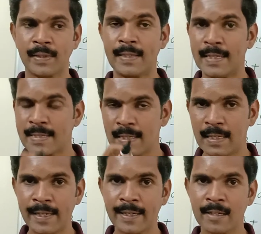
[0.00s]
is
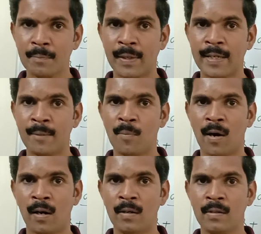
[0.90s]
linked by a
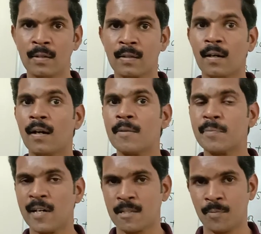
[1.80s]
bond called
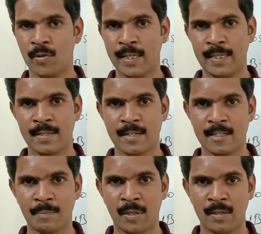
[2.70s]
phosphodiester
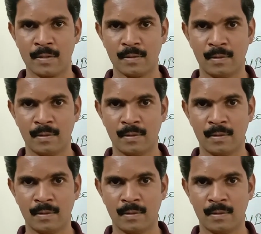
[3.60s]
bond.